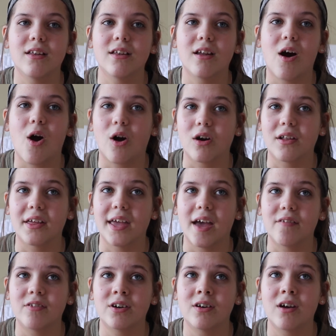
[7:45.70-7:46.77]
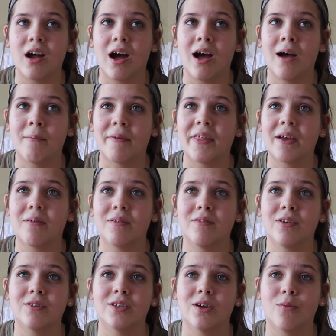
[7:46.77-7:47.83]
hardly ever. I think we've
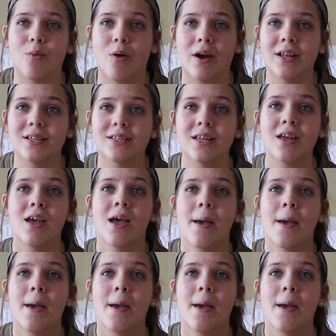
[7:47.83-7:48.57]
used it once,